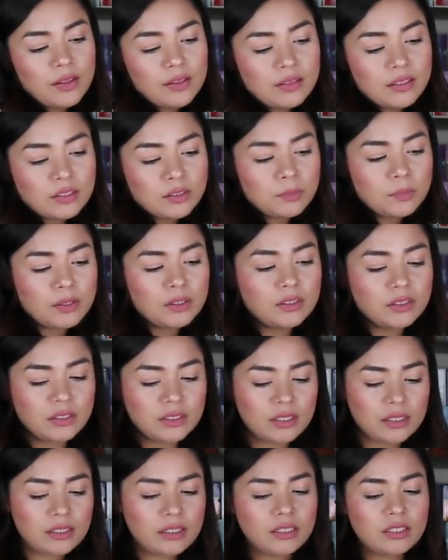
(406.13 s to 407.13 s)
that this
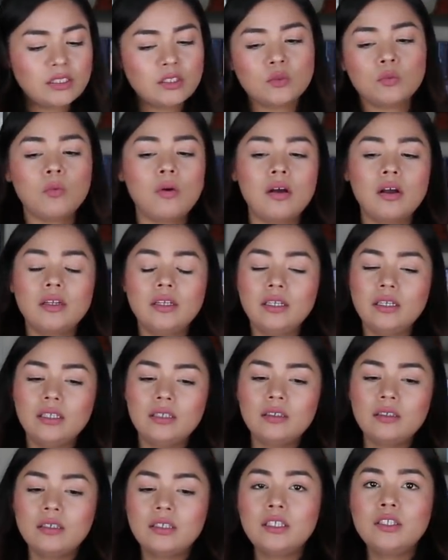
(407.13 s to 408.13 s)
person is
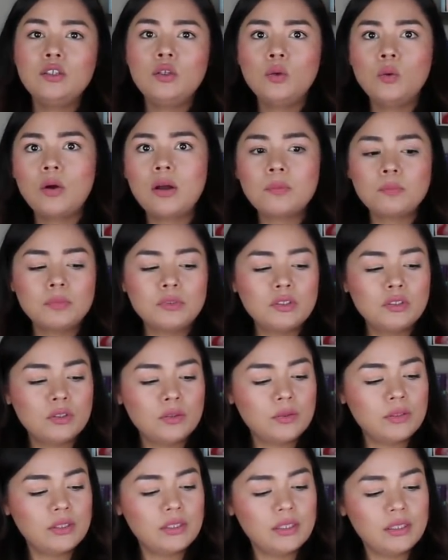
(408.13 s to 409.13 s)
wanting a new
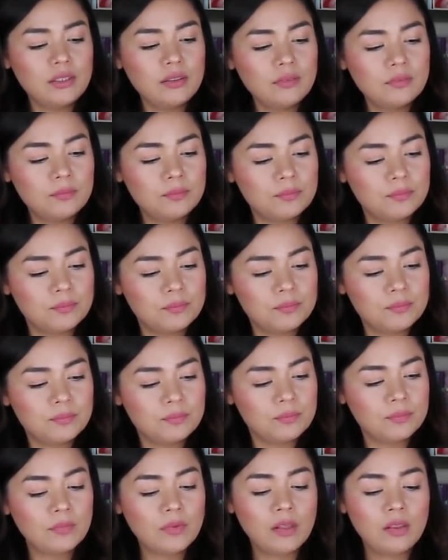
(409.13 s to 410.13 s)
opportunity.
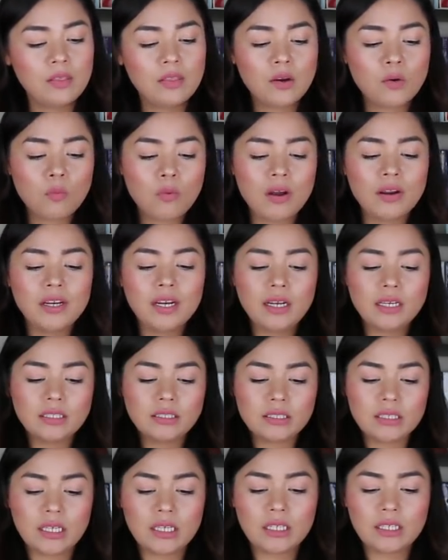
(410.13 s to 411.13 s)
They're wanting a
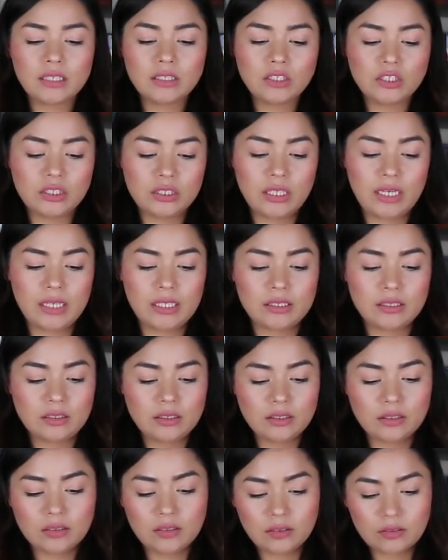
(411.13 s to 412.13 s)
second
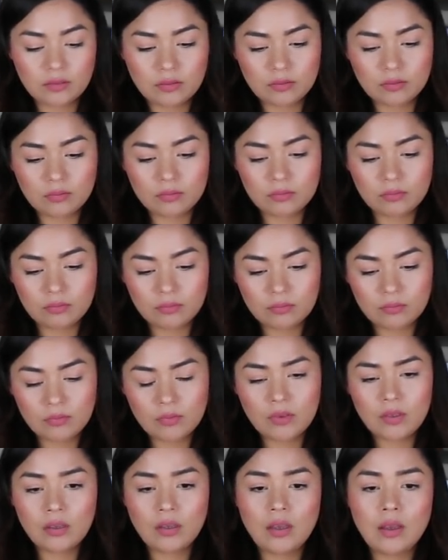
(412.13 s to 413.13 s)
chance
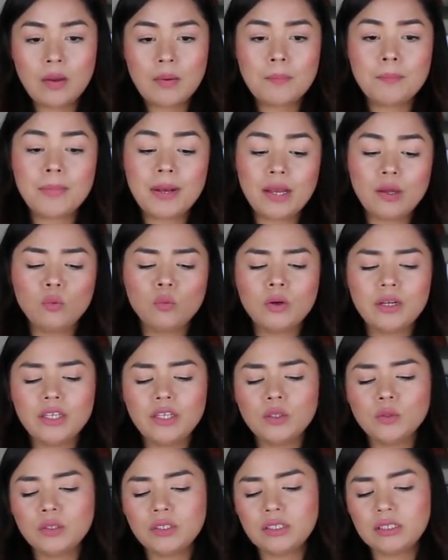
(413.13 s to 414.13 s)
but what
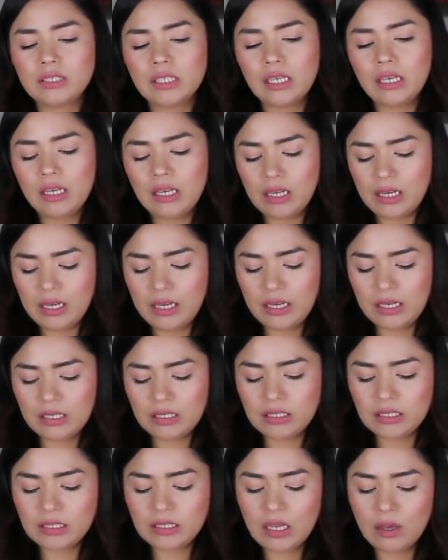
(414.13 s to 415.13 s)
you see
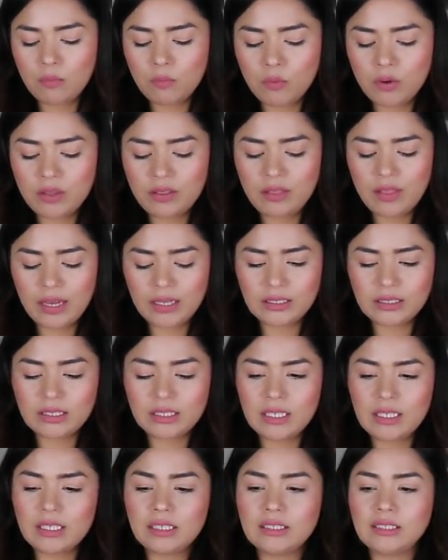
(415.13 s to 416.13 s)
is someone that
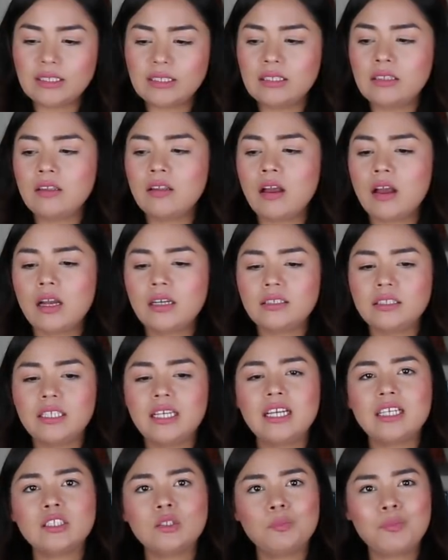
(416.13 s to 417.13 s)
is
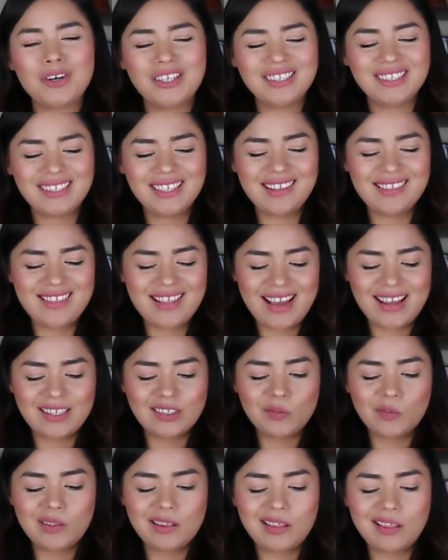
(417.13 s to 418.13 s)
not expressing
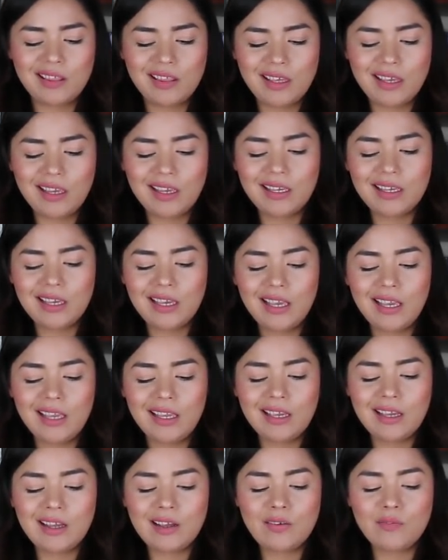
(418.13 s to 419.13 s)
that with the
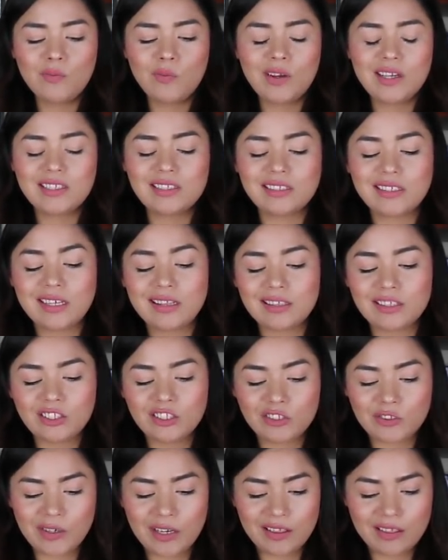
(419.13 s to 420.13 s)
king of winds and the
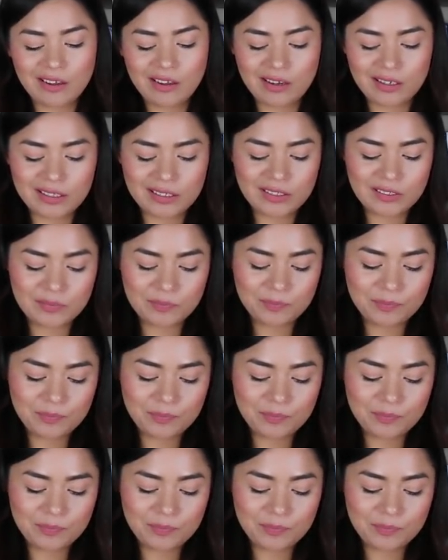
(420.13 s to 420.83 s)
strength card